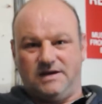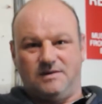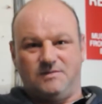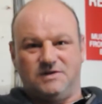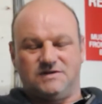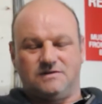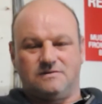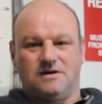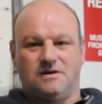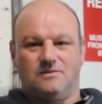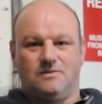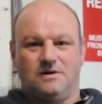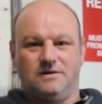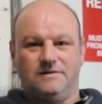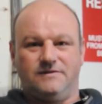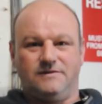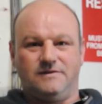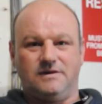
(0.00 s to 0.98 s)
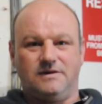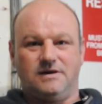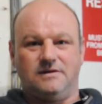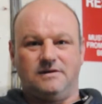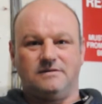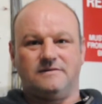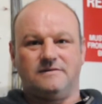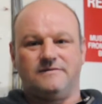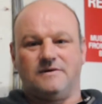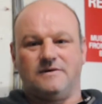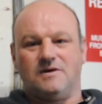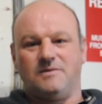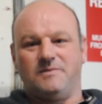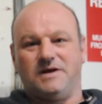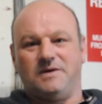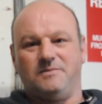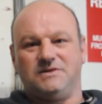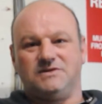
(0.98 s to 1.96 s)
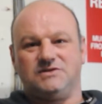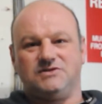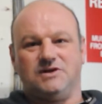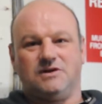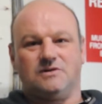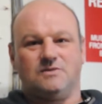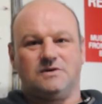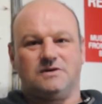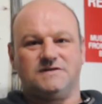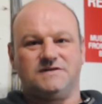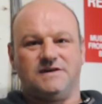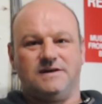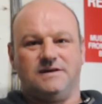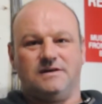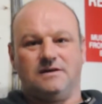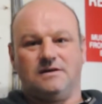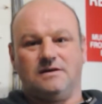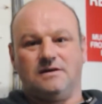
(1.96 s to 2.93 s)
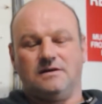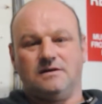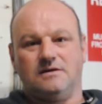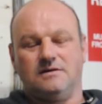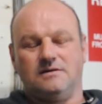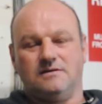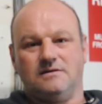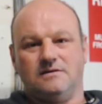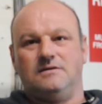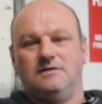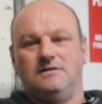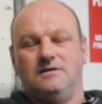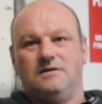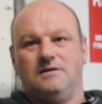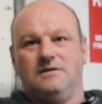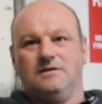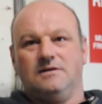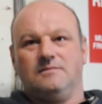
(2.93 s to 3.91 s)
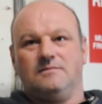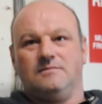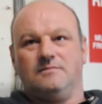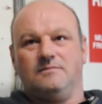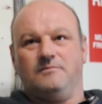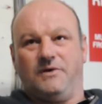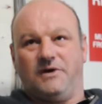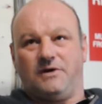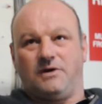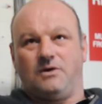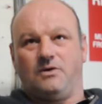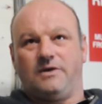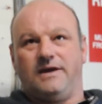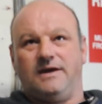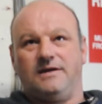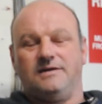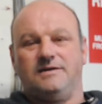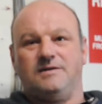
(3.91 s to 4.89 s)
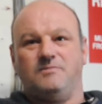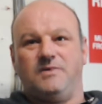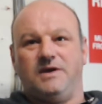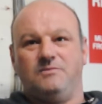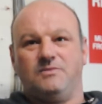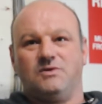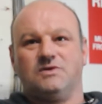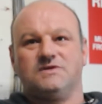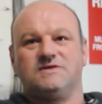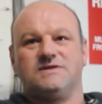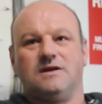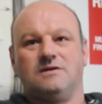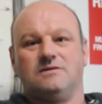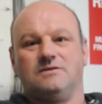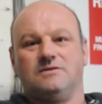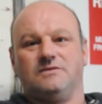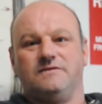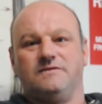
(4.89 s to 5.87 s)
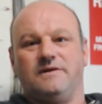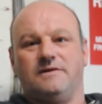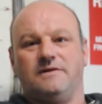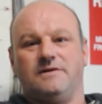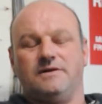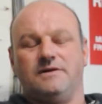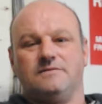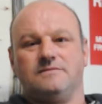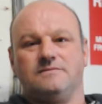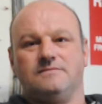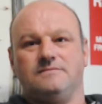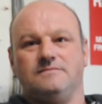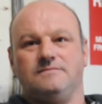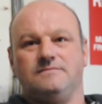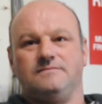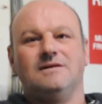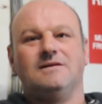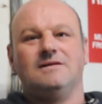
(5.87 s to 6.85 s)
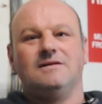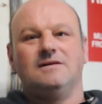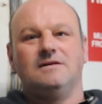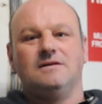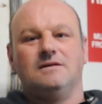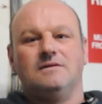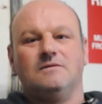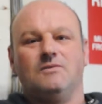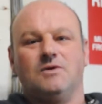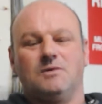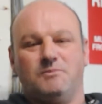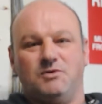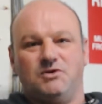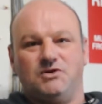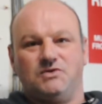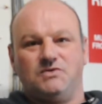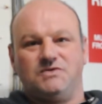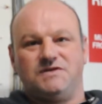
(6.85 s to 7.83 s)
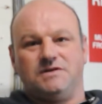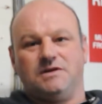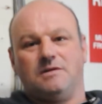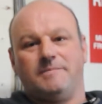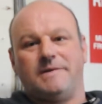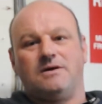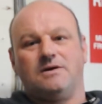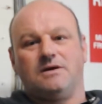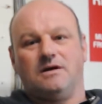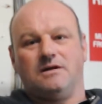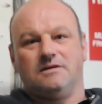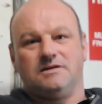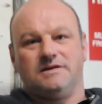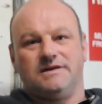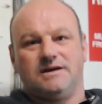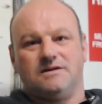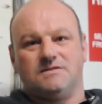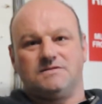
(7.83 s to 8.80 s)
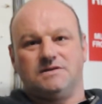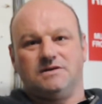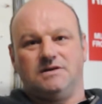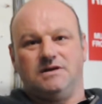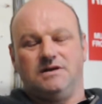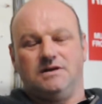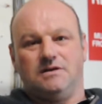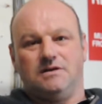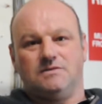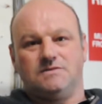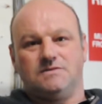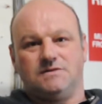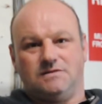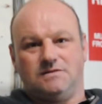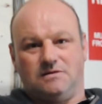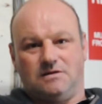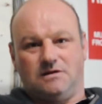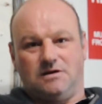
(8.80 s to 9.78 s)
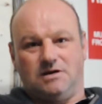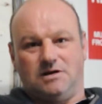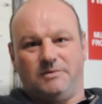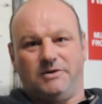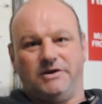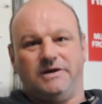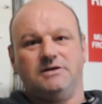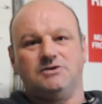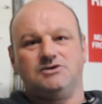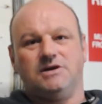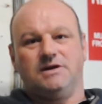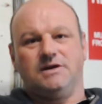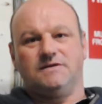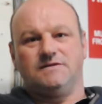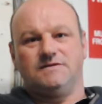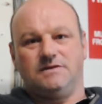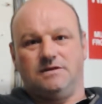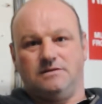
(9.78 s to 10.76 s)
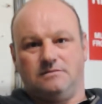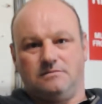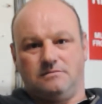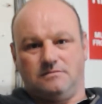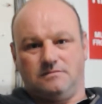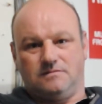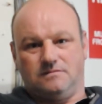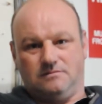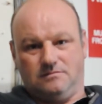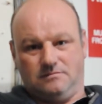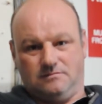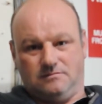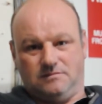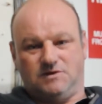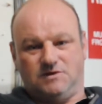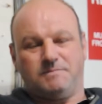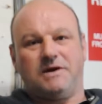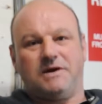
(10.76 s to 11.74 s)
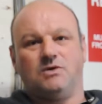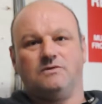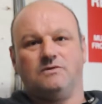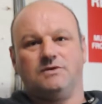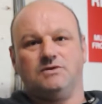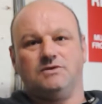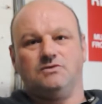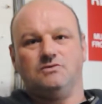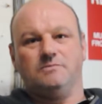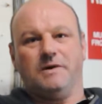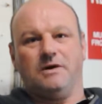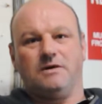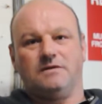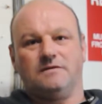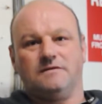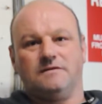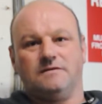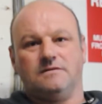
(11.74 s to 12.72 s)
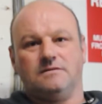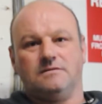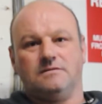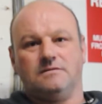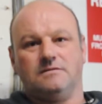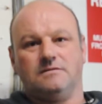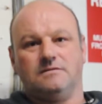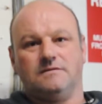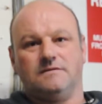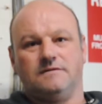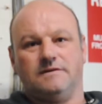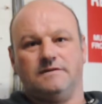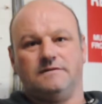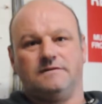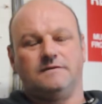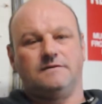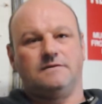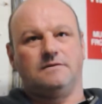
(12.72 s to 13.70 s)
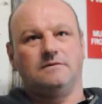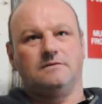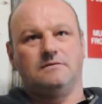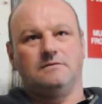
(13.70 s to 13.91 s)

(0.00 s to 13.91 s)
name is Greg Walter and the farm name is Chickworks Inc. We are located in Binbrook, Southern Ontario. We're producing about 100,000 kilos RWA chickens spread over 2 barns since